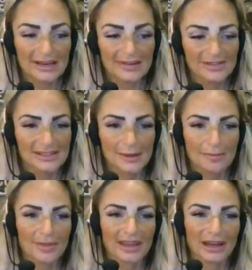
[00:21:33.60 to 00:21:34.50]

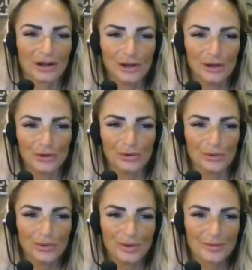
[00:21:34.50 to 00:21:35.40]
perceive something
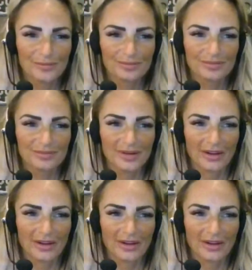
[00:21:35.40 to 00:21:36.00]
new.